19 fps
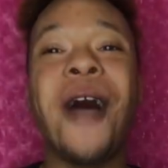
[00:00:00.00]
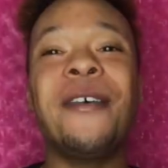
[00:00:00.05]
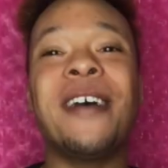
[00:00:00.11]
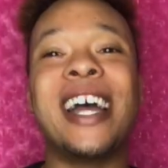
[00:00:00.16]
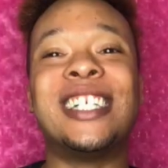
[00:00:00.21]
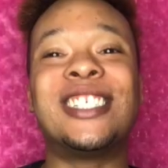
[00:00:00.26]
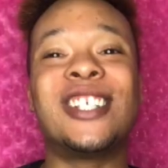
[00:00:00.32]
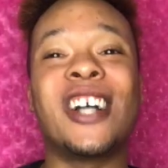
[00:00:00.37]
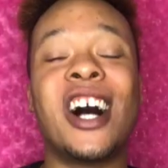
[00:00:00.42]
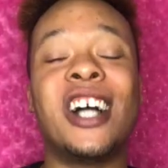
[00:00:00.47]

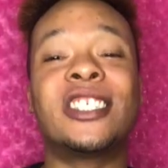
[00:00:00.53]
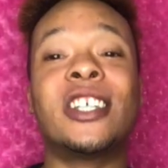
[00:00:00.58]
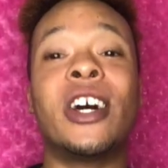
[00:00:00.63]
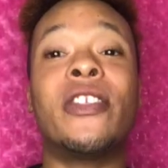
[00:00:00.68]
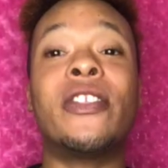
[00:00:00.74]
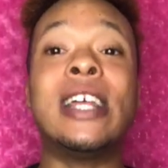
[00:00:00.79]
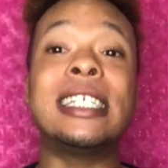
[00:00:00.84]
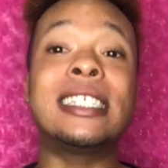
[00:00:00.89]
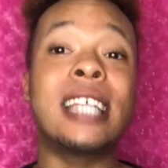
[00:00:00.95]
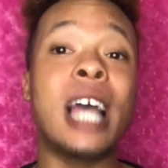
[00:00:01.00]
right, y'all. So
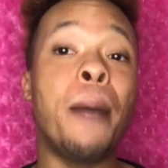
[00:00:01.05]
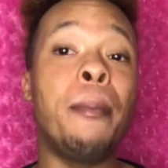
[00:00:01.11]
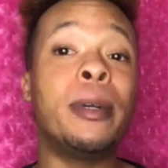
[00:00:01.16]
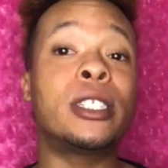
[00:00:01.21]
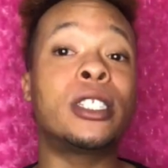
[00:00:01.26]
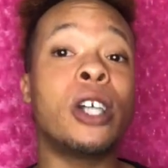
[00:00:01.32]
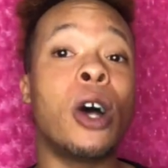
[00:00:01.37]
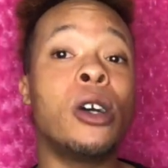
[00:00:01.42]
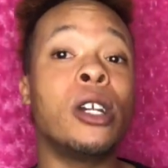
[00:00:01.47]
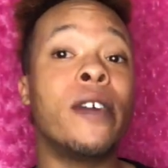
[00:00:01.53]
this
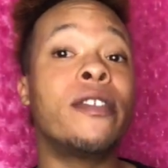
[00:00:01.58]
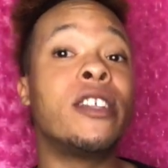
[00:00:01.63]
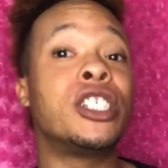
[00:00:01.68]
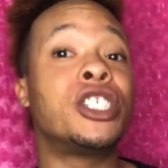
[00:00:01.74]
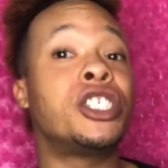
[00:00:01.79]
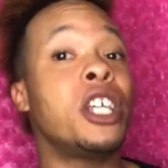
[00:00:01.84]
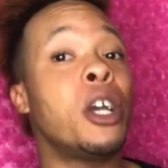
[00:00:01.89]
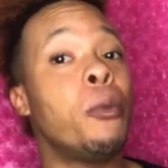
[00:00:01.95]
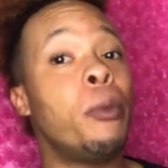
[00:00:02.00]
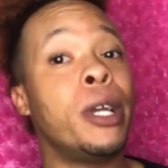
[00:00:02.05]
episode of the
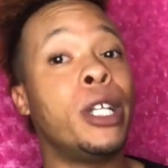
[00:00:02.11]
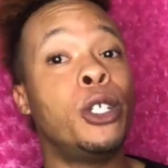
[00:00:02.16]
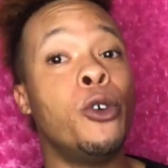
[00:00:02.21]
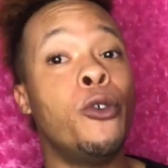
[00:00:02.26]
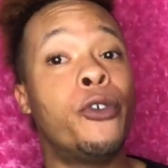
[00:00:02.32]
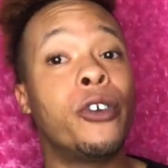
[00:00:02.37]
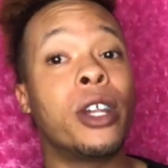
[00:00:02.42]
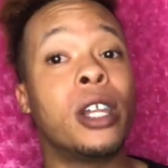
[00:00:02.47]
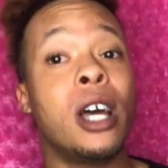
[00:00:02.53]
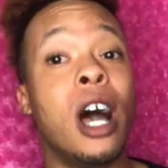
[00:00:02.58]
shit we do
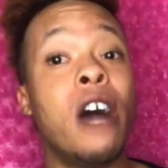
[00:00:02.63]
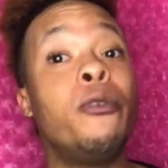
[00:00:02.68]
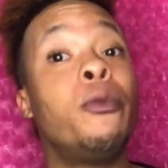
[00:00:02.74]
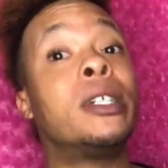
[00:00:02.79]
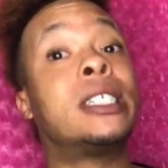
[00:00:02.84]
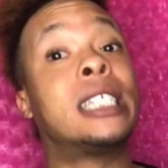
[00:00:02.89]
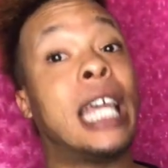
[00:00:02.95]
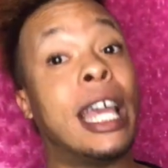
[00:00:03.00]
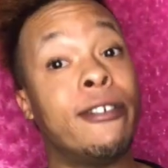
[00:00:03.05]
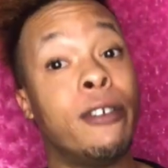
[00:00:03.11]
for love was
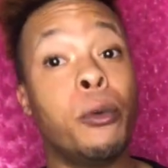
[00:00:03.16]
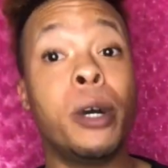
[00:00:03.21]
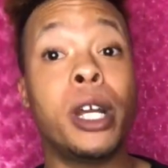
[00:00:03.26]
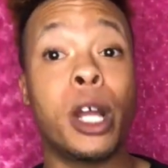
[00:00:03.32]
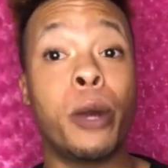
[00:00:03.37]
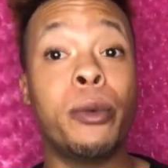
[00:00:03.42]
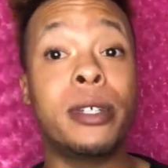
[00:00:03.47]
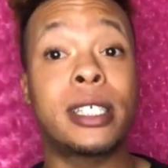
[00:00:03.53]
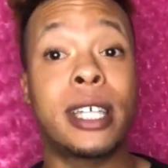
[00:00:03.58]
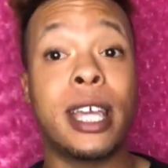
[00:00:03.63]
given what it
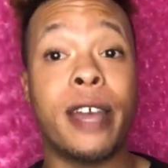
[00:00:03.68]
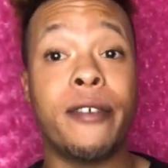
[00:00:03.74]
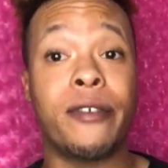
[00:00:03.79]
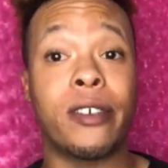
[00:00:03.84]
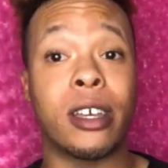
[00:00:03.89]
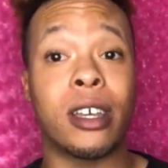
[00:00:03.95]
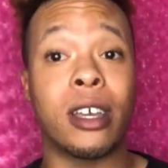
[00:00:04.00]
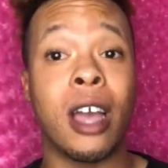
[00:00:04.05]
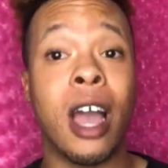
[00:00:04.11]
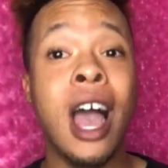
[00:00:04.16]
was given.
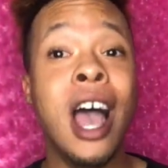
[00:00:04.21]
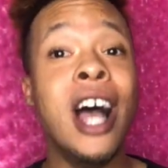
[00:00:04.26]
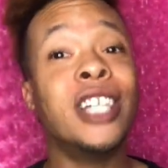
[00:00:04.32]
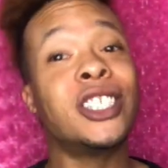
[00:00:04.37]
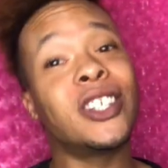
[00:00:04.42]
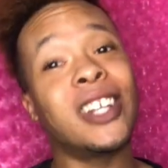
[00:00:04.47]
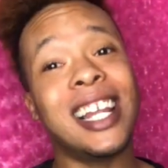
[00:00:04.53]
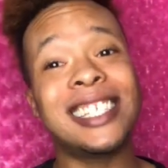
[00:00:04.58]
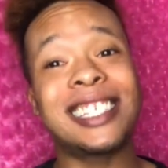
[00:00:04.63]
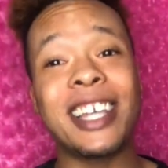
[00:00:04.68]

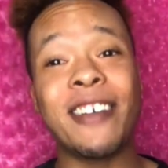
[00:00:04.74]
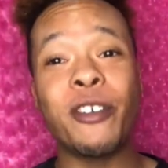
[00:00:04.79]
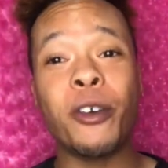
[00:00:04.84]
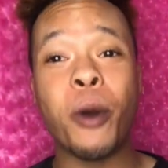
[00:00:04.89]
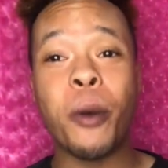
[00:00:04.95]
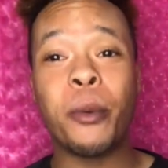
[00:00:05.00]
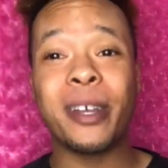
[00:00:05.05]
So let's give it what